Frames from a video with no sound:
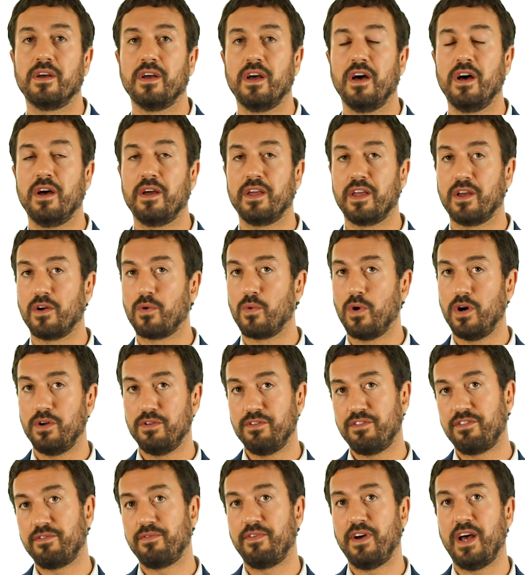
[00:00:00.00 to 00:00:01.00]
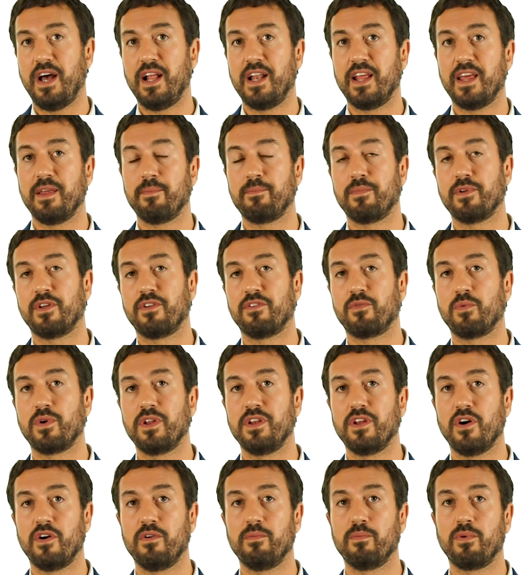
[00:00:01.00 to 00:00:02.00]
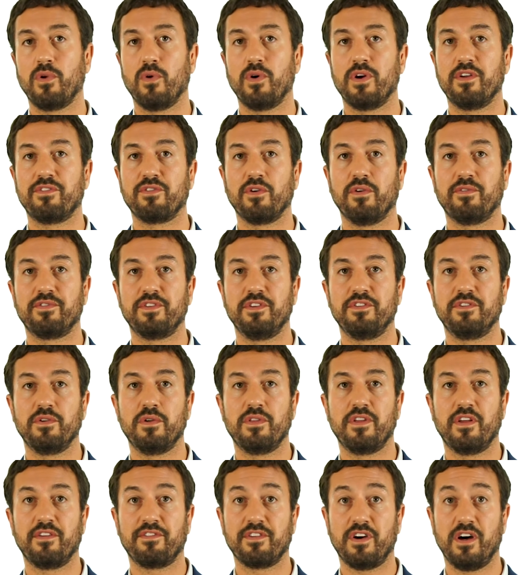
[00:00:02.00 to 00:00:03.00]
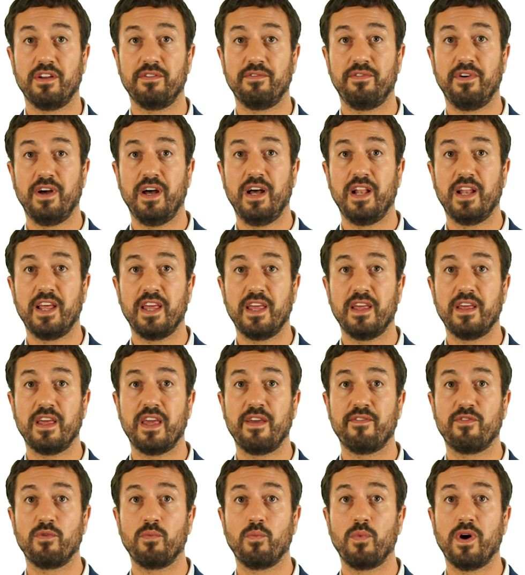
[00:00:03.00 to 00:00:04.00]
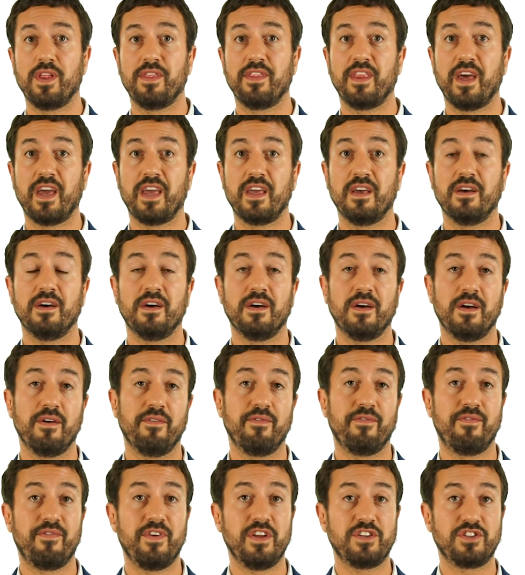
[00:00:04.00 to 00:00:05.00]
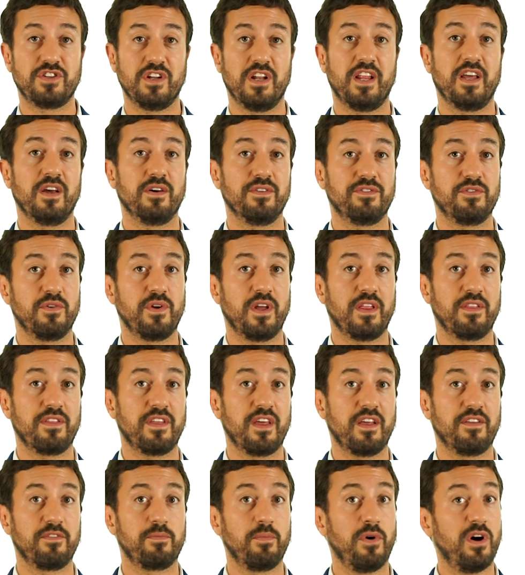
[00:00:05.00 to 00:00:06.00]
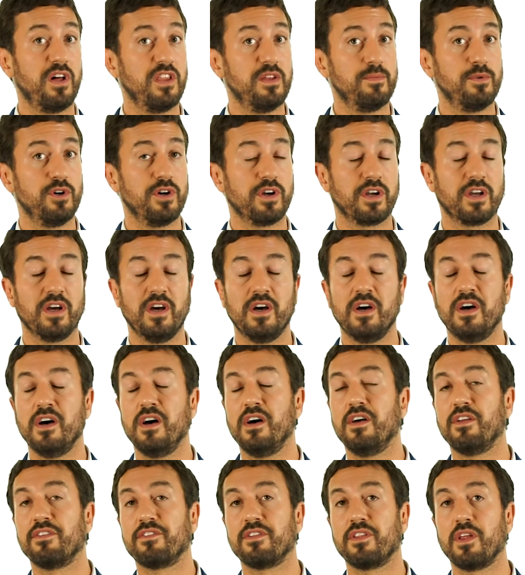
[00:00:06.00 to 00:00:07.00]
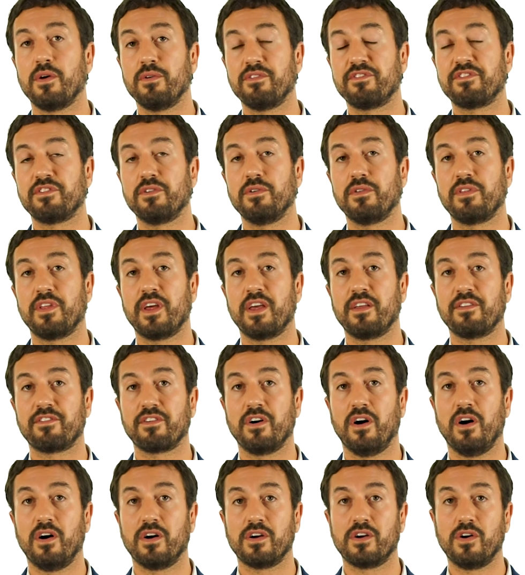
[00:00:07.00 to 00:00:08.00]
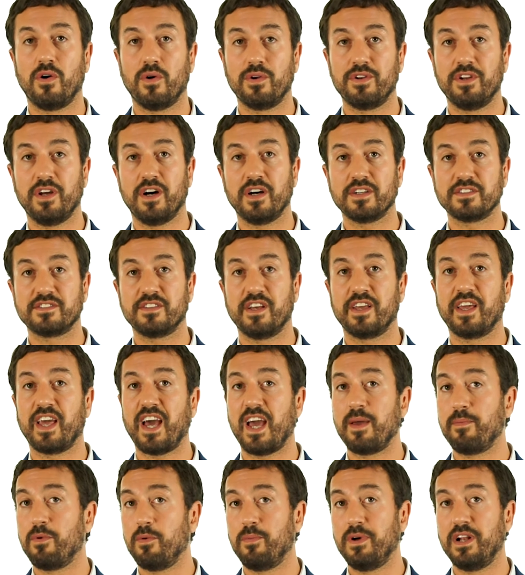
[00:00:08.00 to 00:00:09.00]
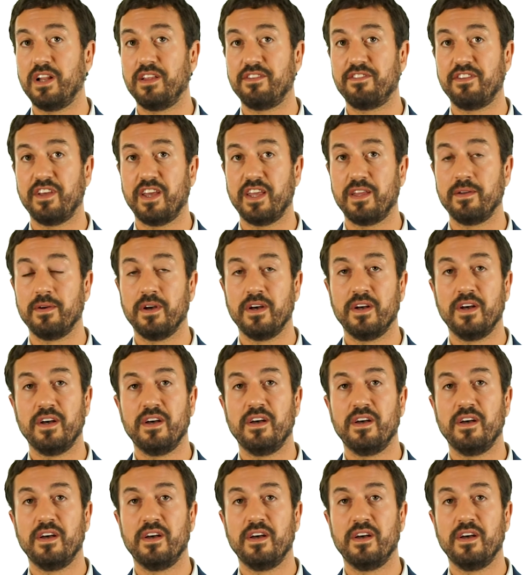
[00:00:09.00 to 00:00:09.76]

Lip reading: in quotes fairly, because we know employers often do things unfairly even when they officially are doing things by the book. So those 2 things are conduct and capability.